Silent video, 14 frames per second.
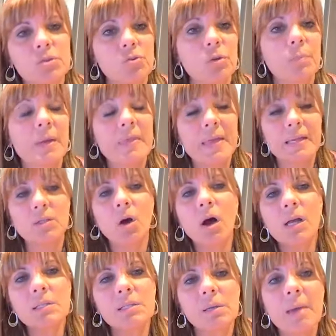group, and that's
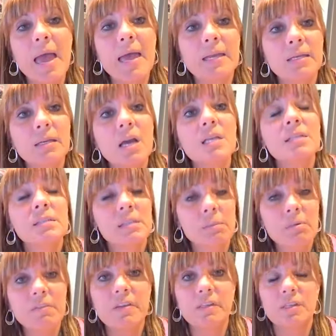awesome. And some
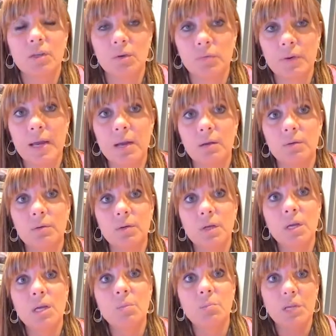of it's around
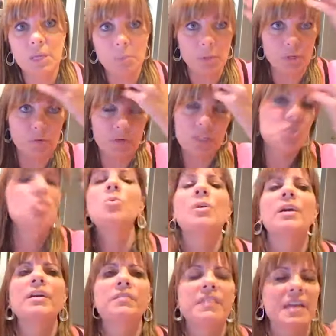people are unsure
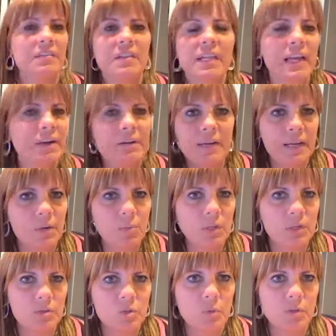if they have clarity on what
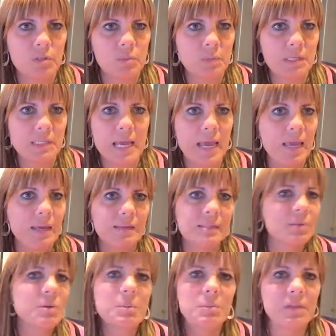they're supposed to be saying. Some
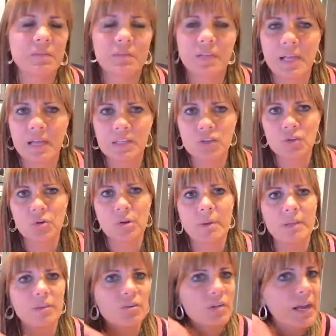people have unsure about
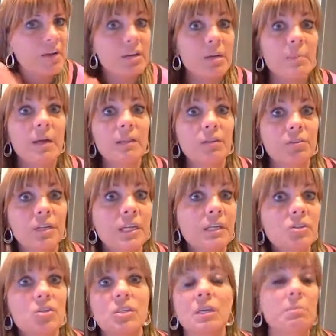their clarity about their
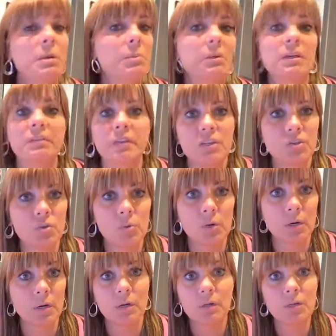niche. Some people have
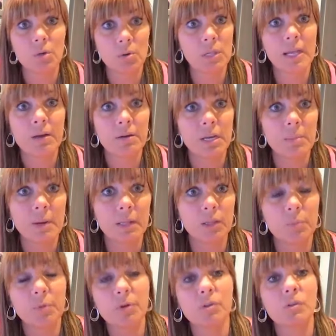unsure, no clarity about their
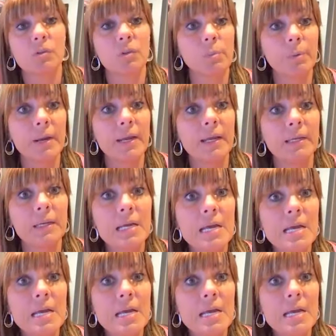personal brand.